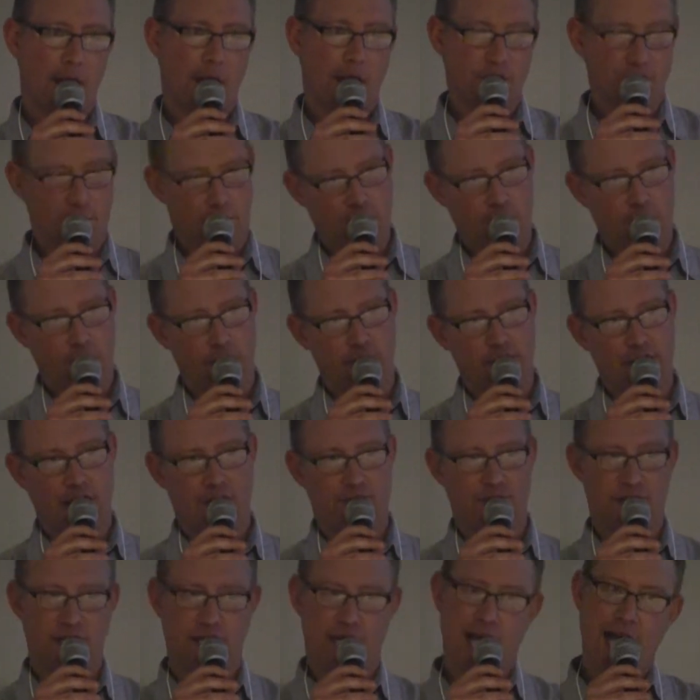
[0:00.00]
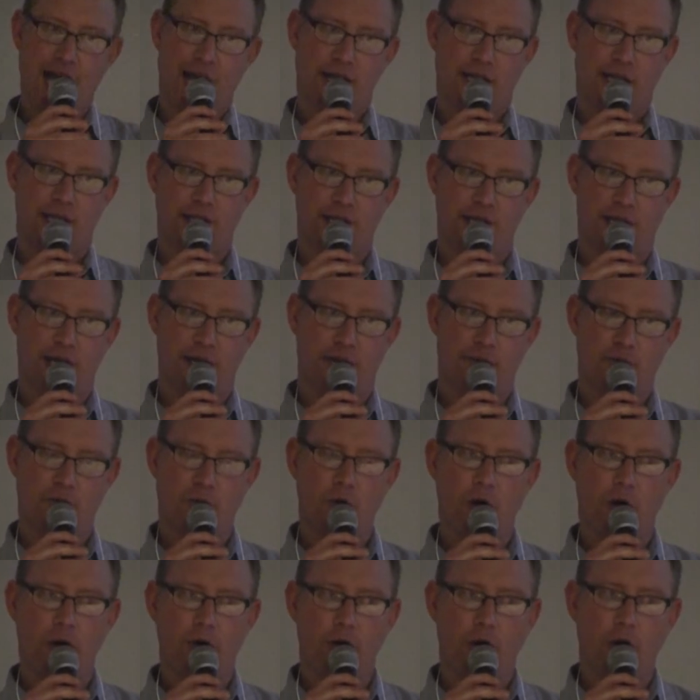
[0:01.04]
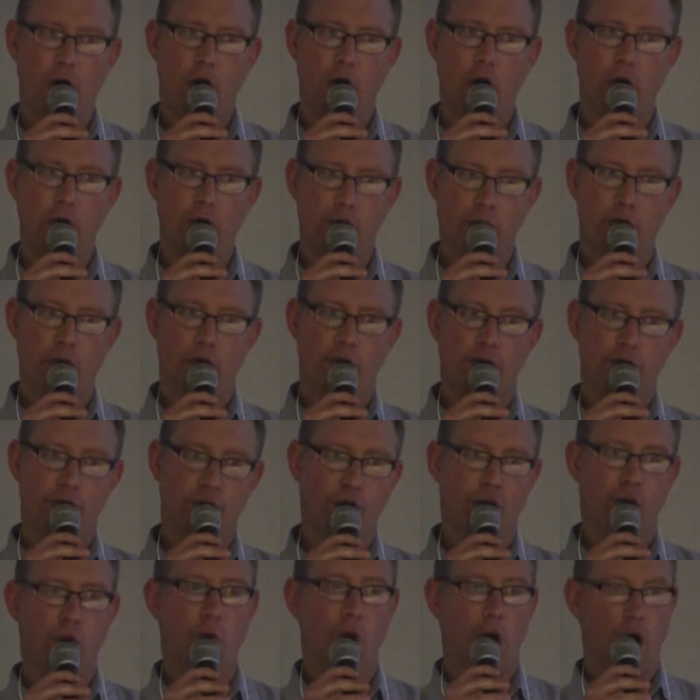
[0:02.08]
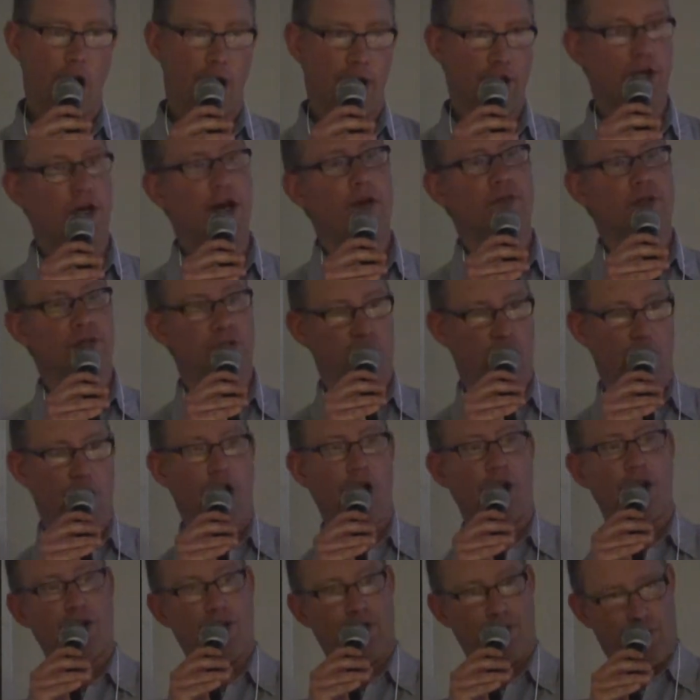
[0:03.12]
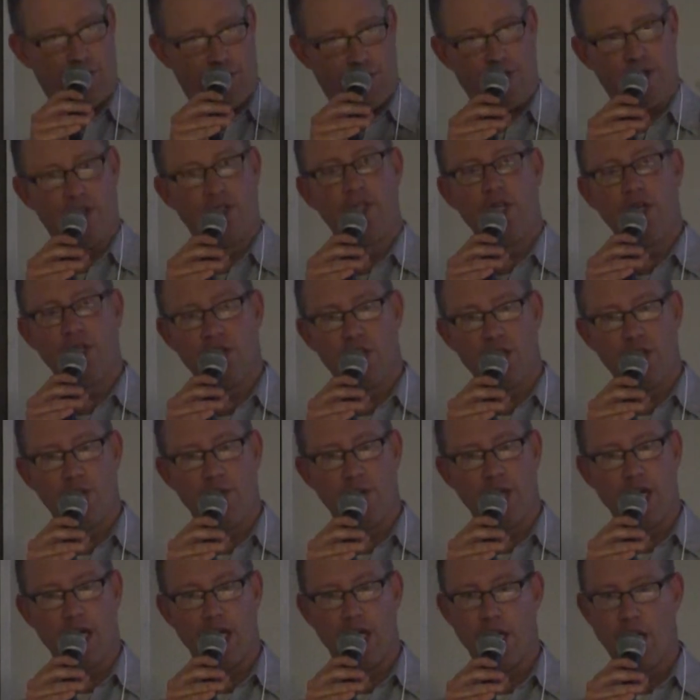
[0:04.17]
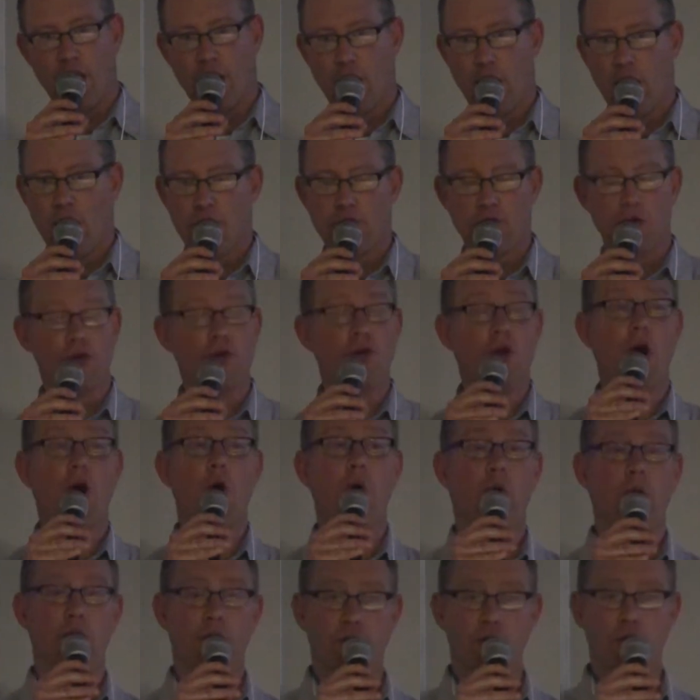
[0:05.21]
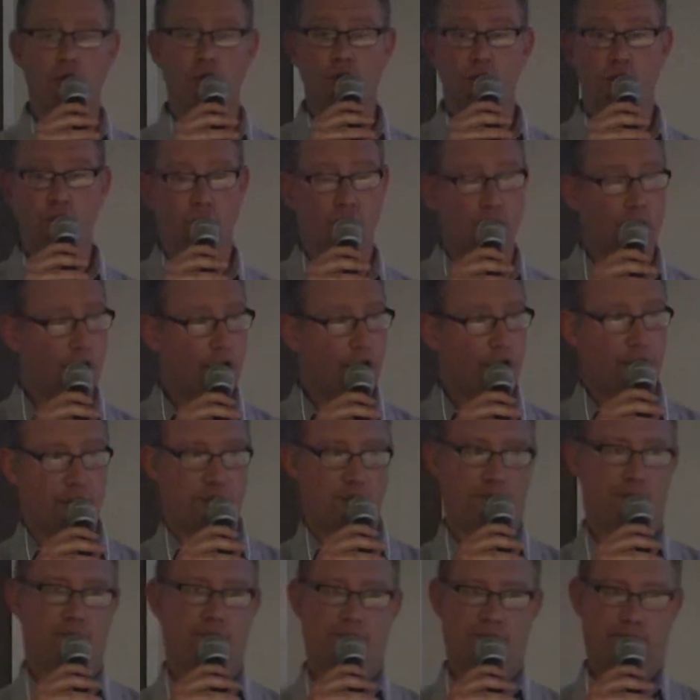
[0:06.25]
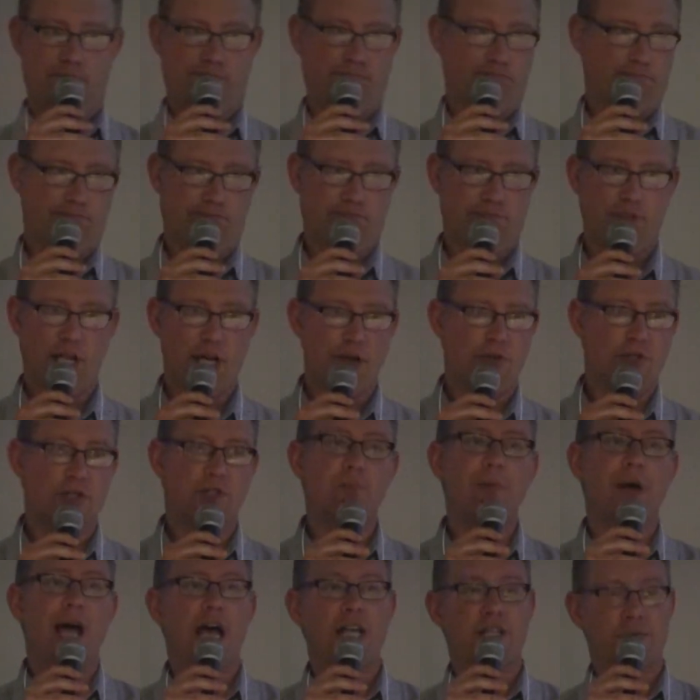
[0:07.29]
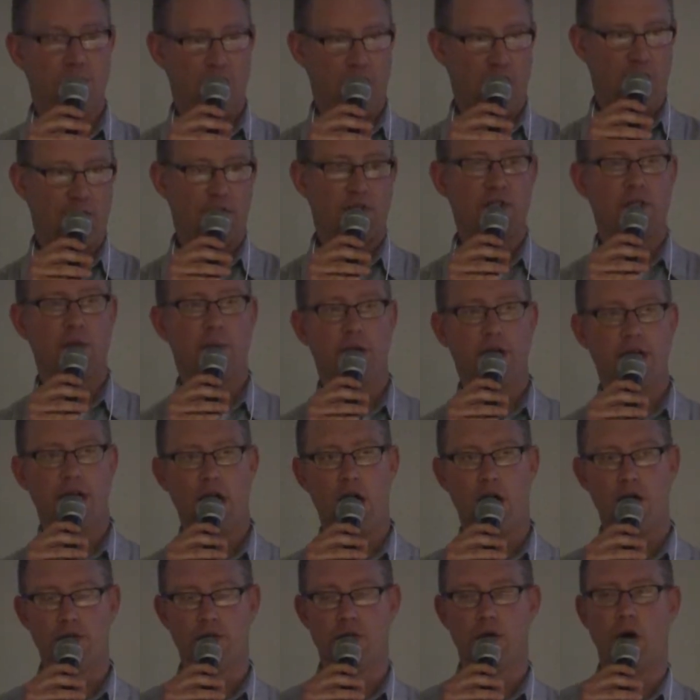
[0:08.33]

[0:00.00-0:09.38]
And so I'd call the FDA and they say, well, no, you're a wine. You have to talk to the TTB. So no one knew what, they would just pass me off to somebody else.